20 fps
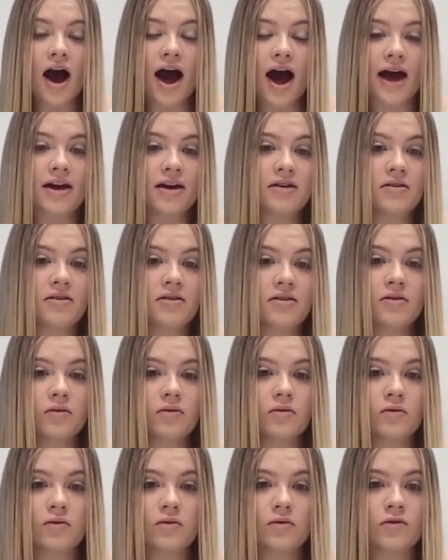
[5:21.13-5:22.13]
I
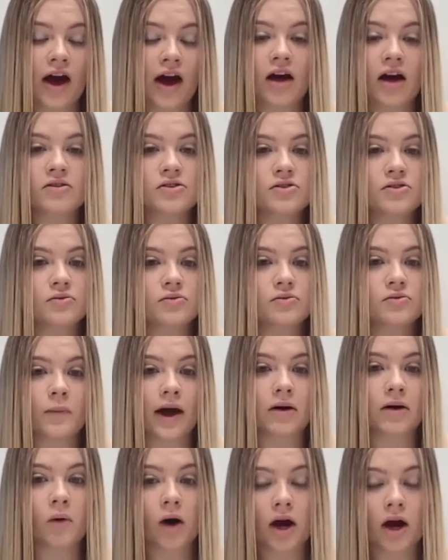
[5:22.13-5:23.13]
found
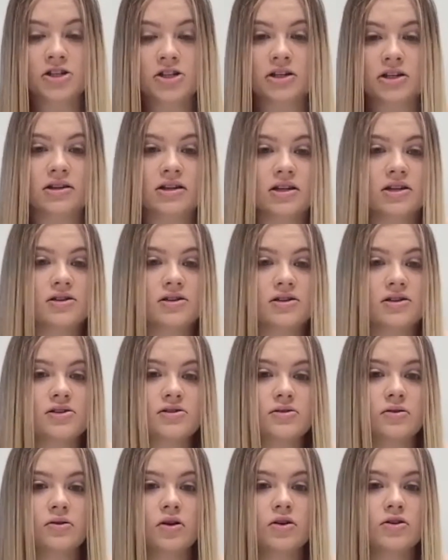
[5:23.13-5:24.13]
by watching
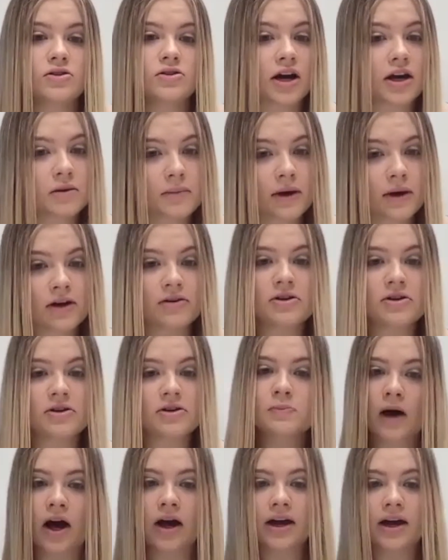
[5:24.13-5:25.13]
these
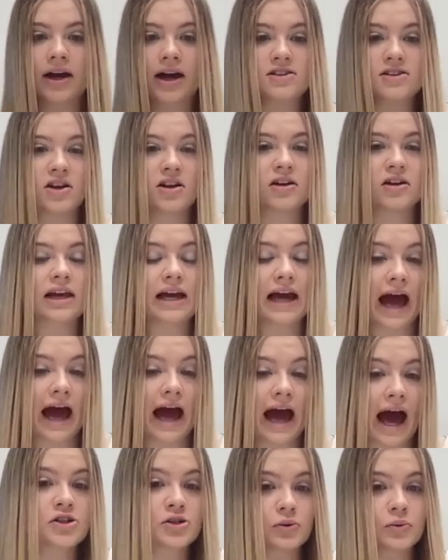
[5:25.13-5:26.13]
documentaries, podcasts on like
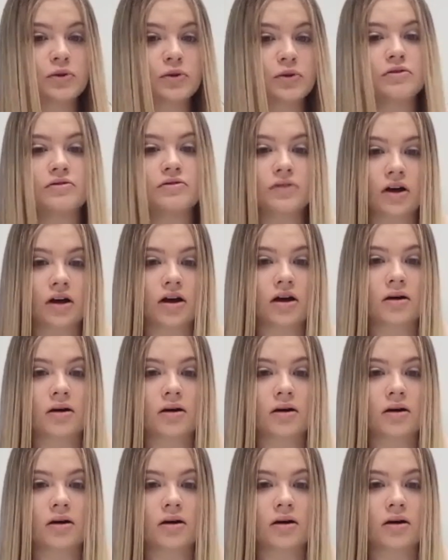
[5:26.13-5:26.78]
actual